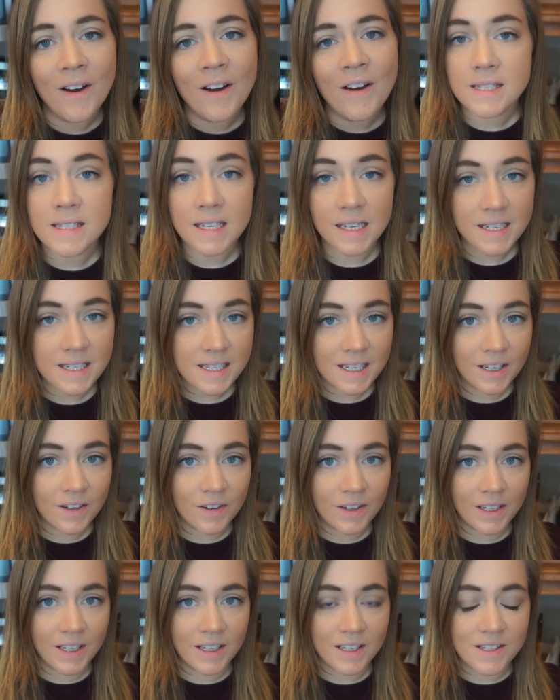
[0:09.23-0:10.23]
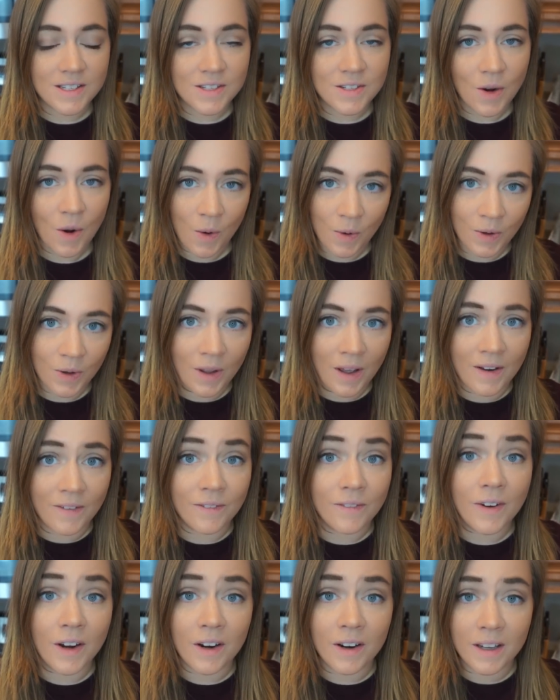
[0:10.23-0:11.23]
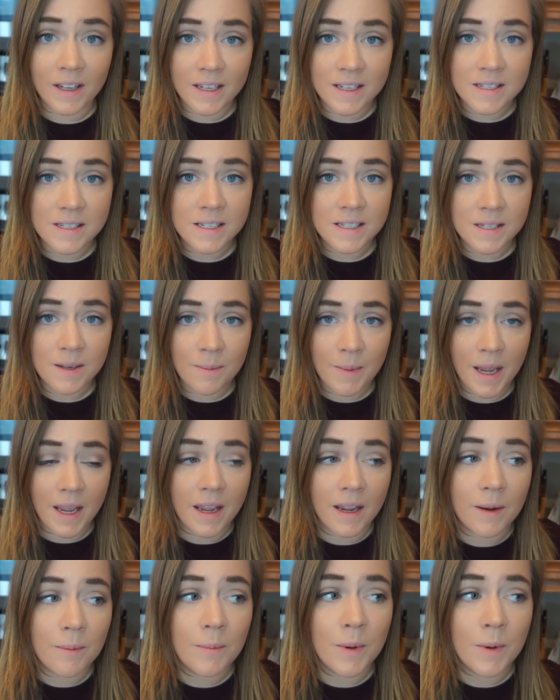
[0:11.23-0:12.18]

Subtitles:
6 ingredients total and very easy to make.